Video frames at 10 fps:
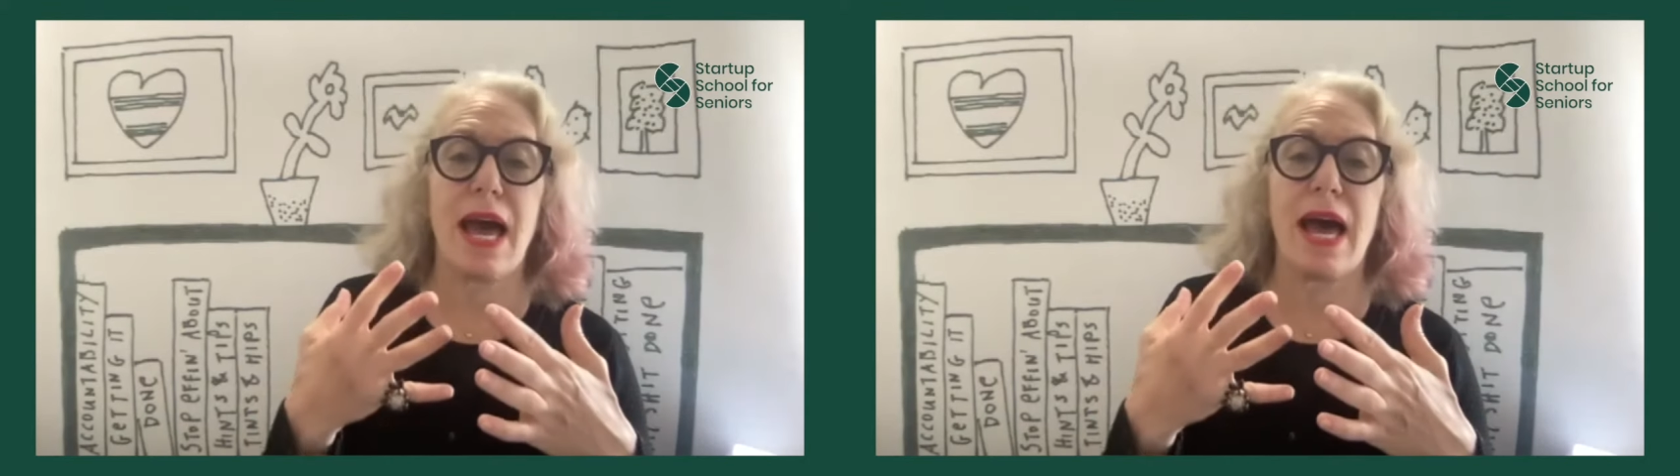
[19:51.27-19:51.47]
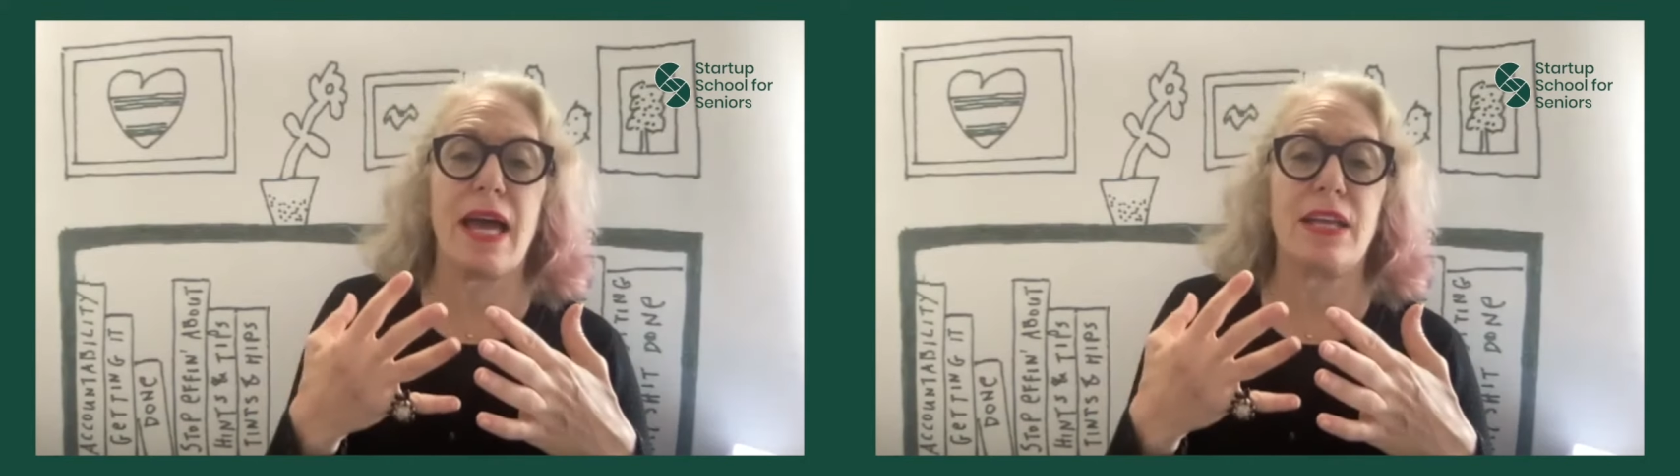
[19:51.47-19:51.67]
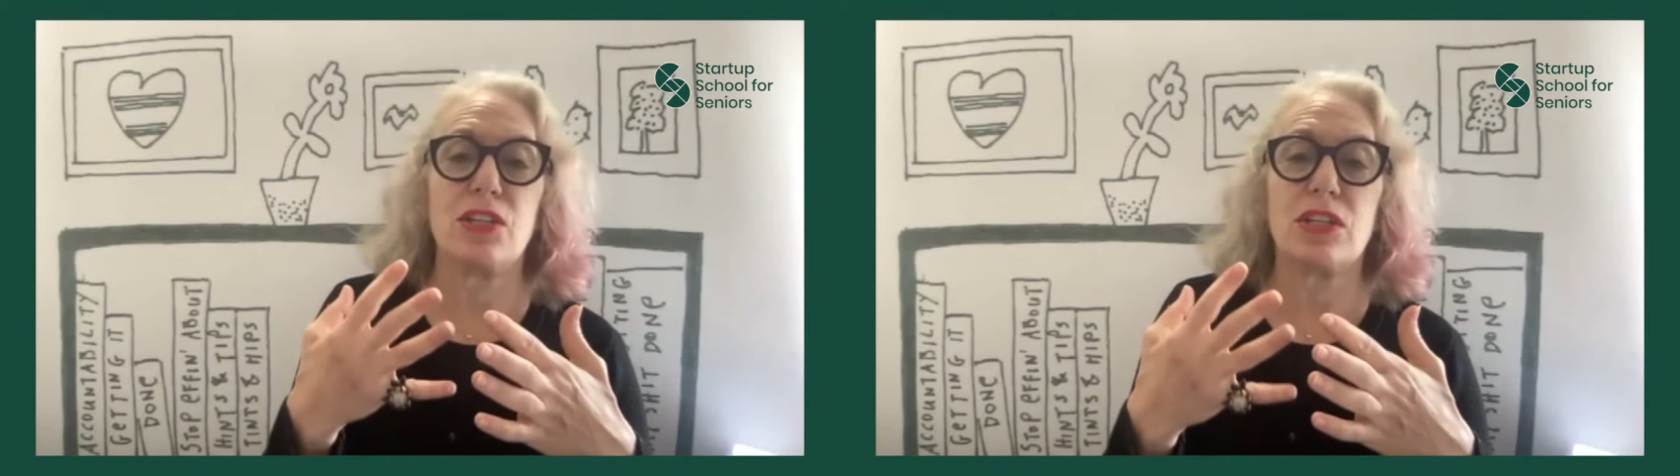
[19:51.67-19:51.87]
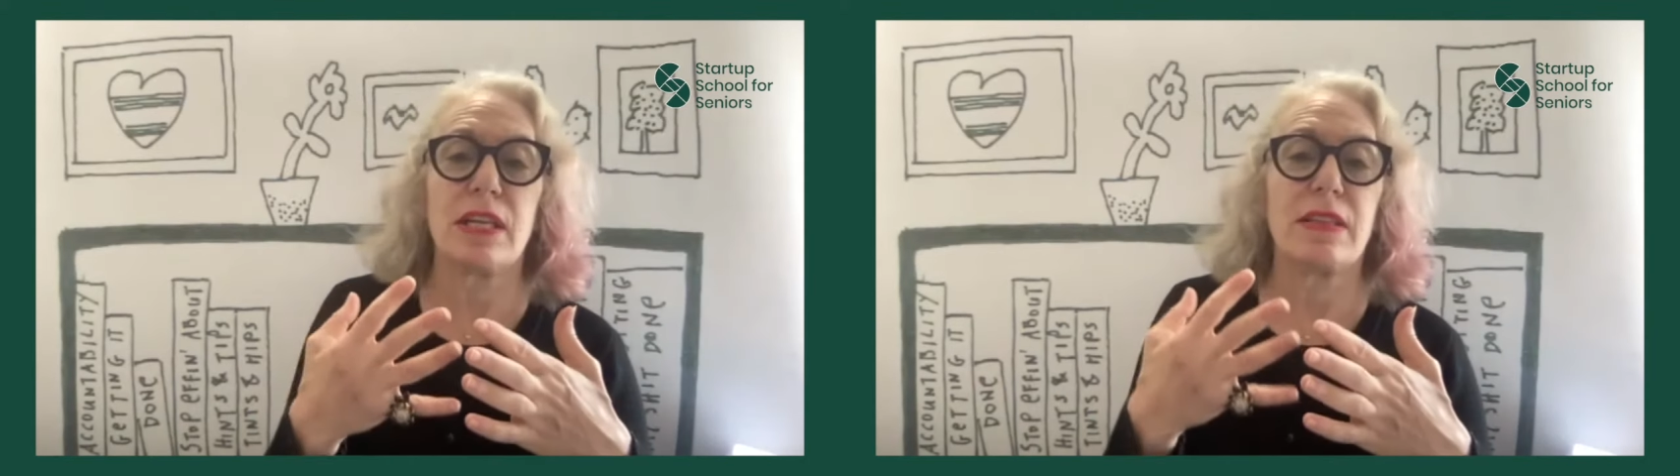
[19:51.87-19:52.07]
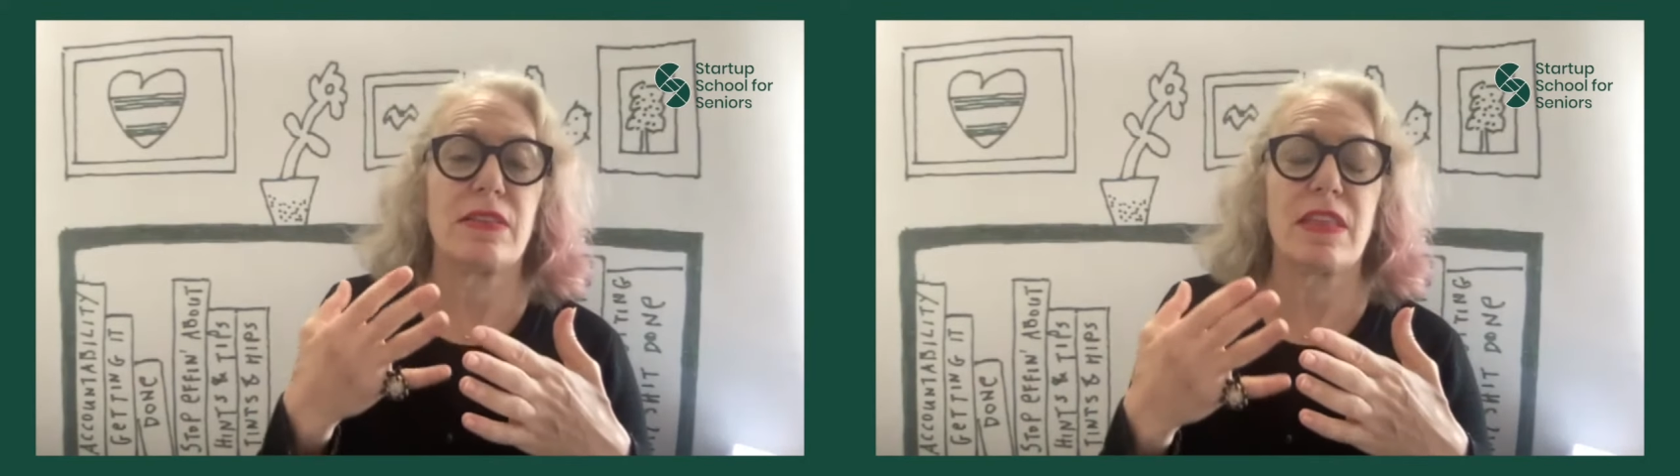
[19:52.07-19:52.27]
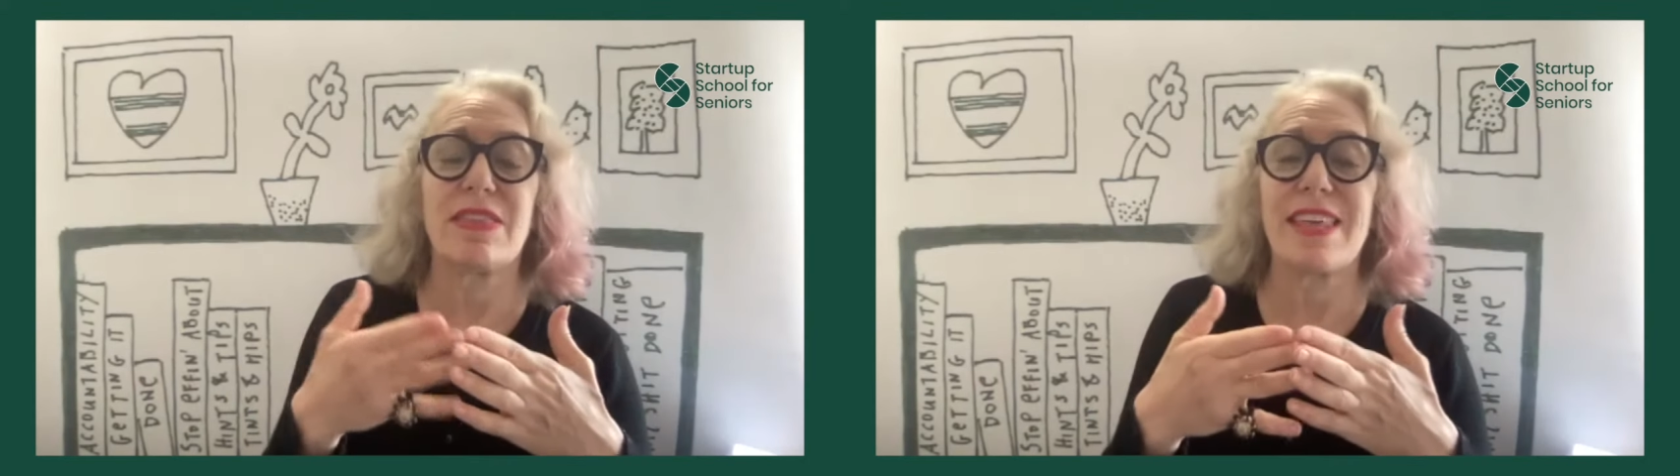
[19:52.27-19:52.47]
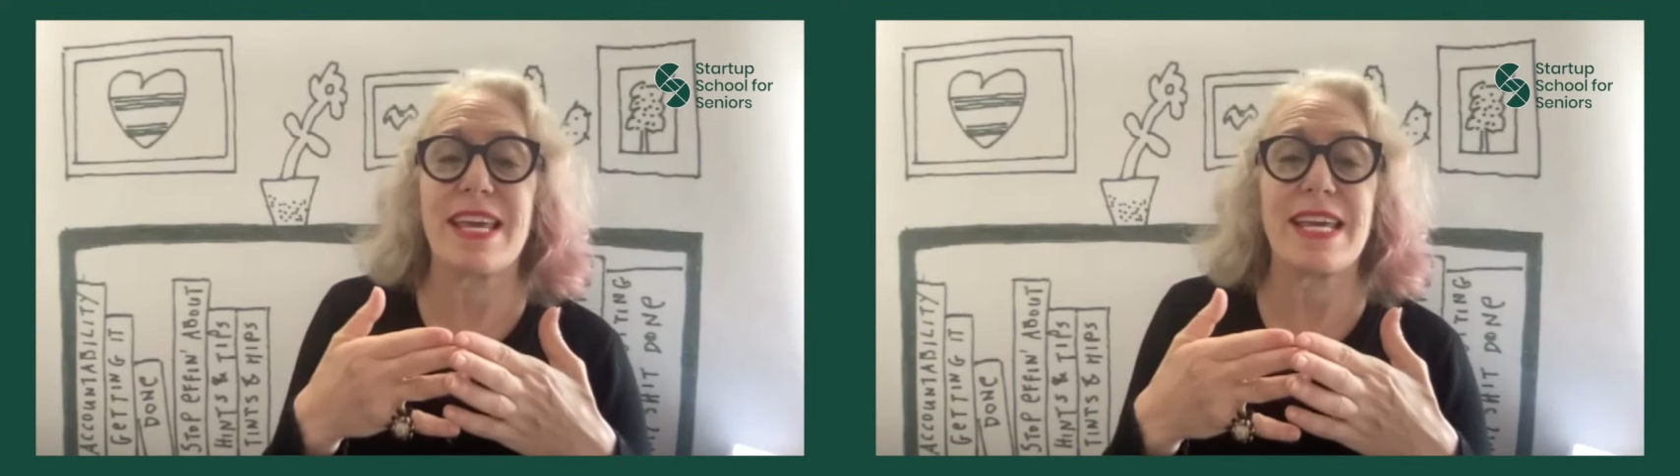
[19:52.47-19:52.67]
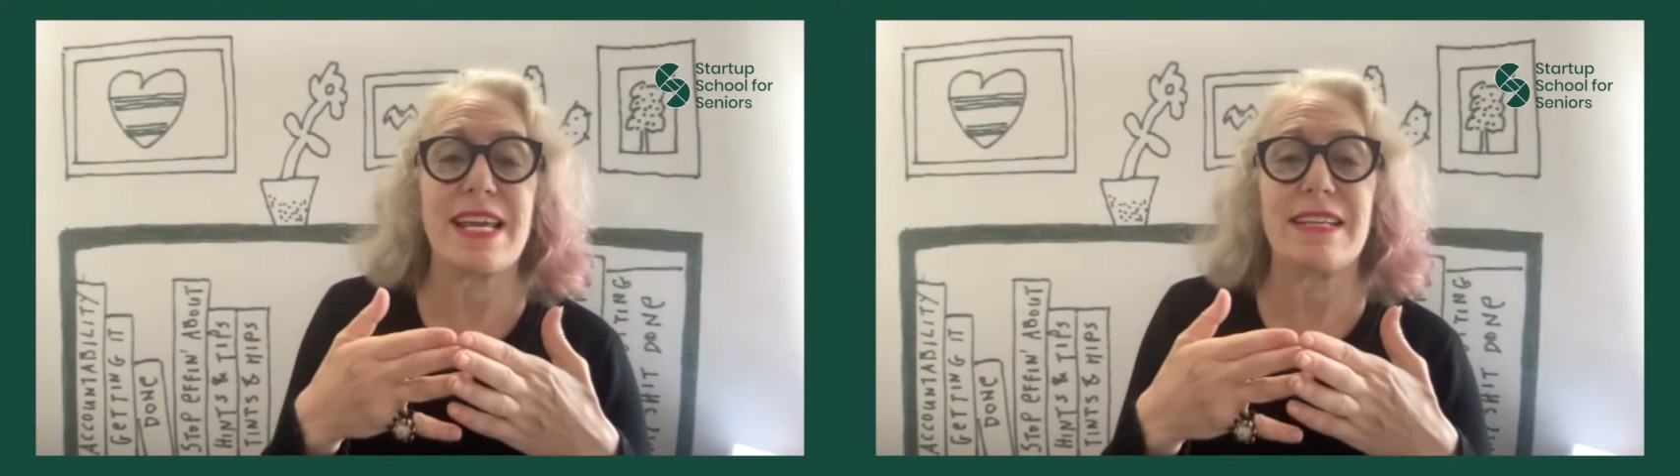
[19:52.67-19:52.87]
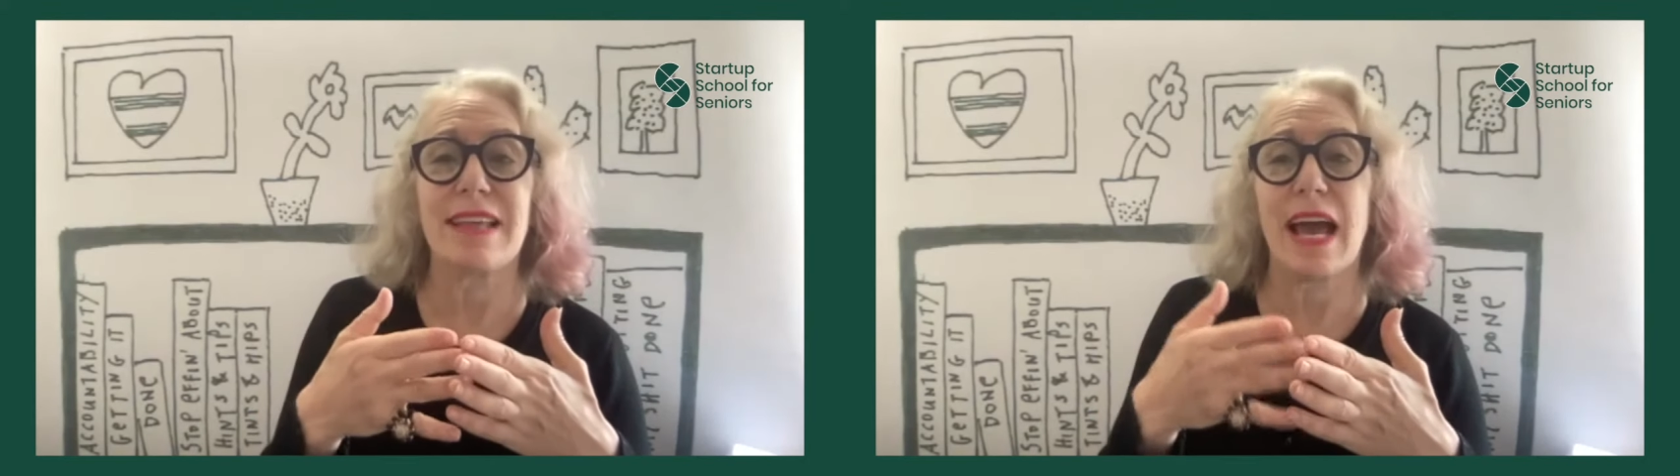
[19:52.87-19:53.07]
and the thing is